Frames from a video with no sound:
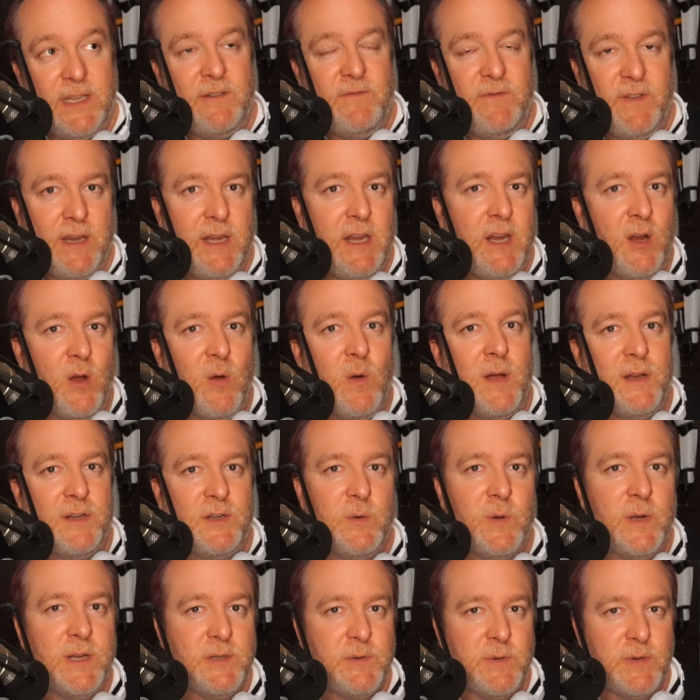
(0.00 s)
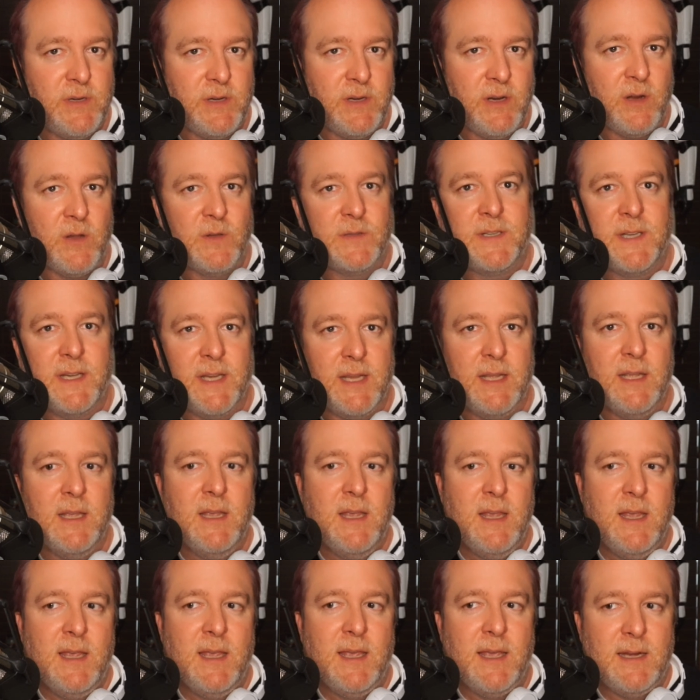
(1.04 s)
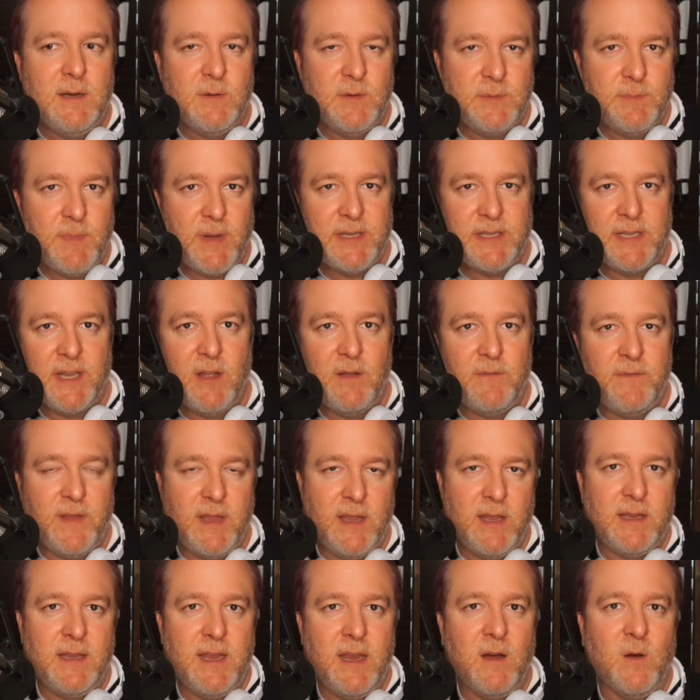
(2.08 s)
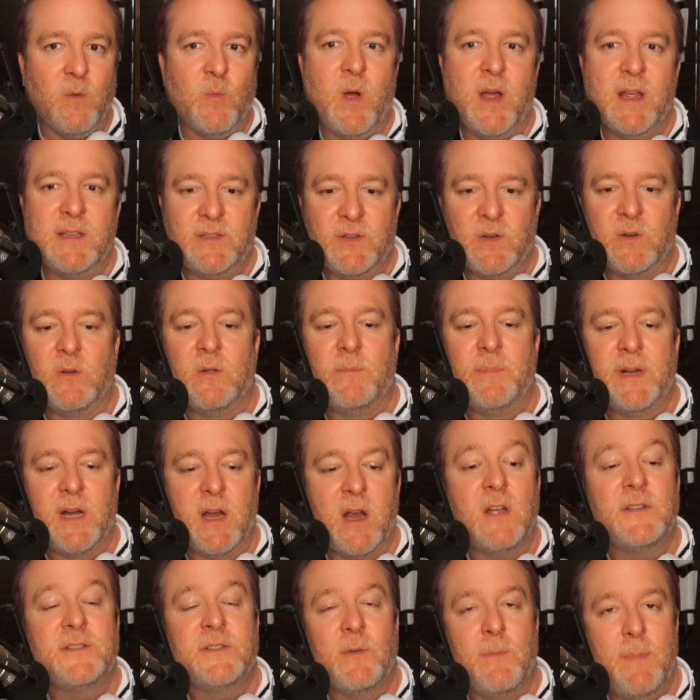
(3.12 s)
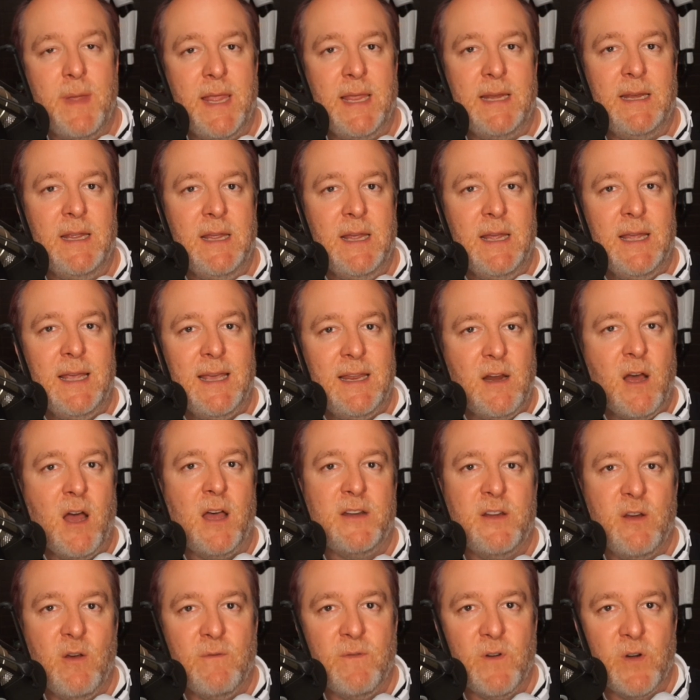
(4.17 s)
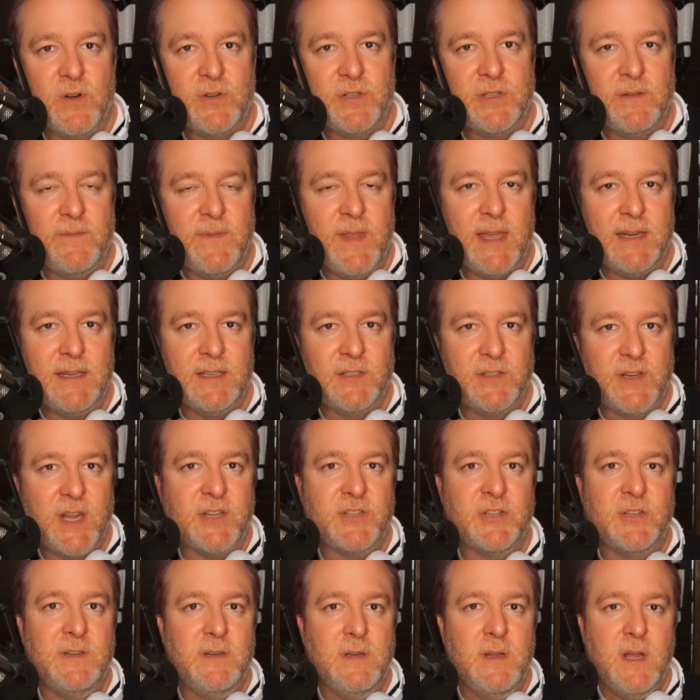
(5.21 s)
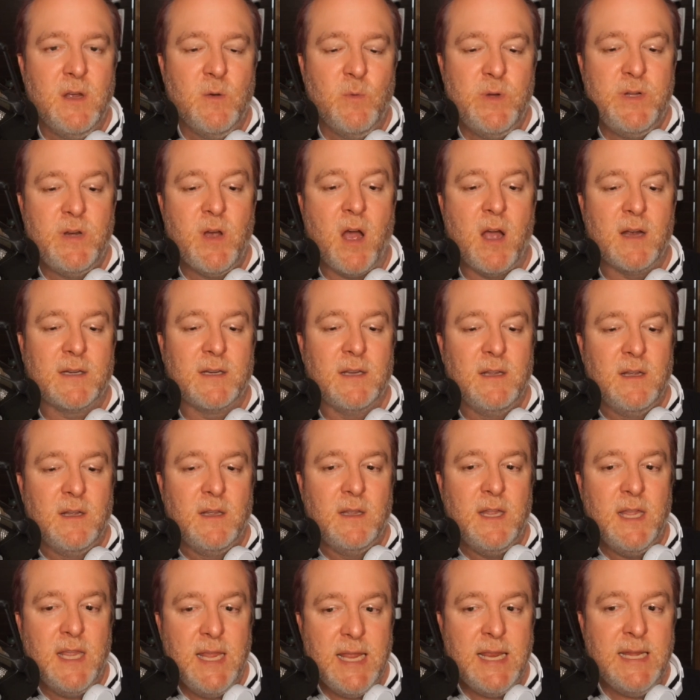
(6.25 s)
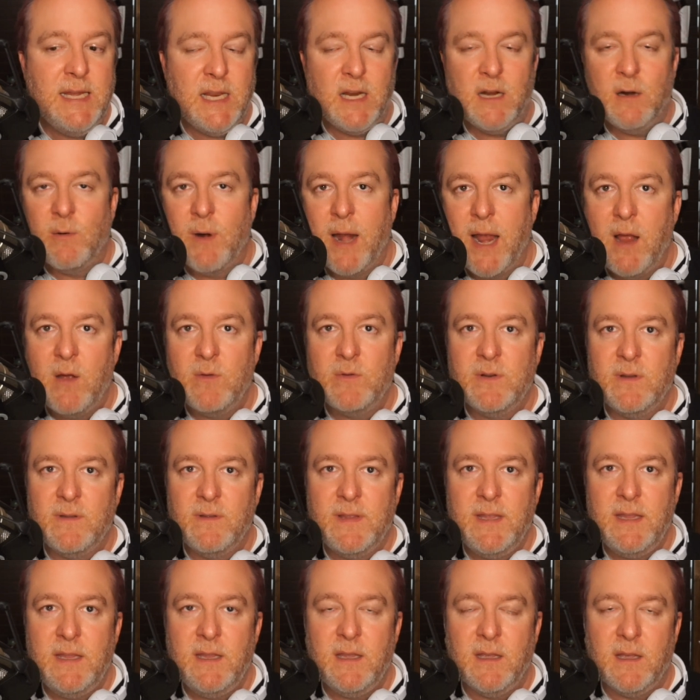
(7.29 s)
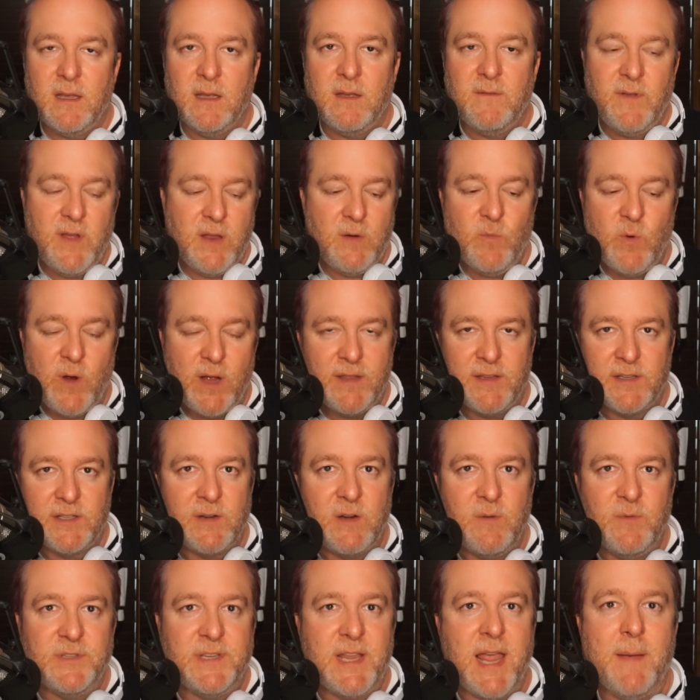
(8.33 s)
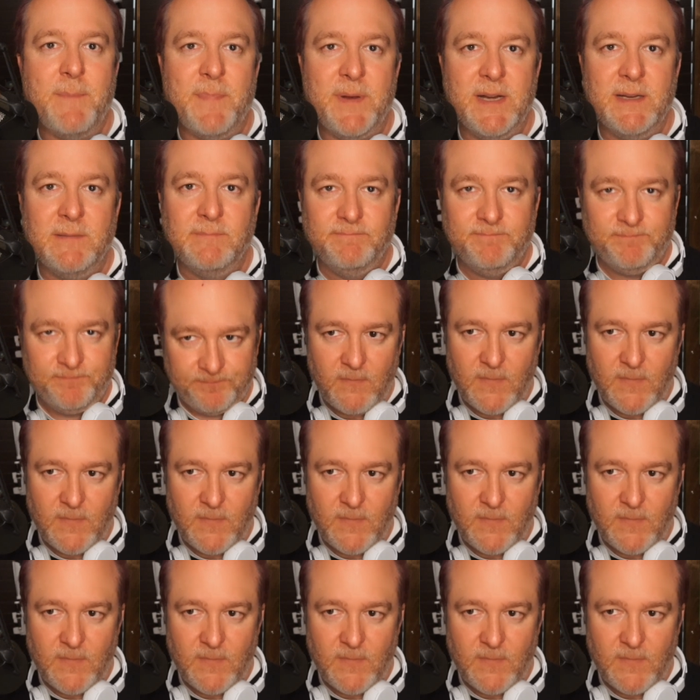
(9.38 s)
did video on Twitch, which you can go see. And it was myself and Garrett Weinzierl. But I also made an audio version of that discussion. We talked in and around the event while the stream was happening.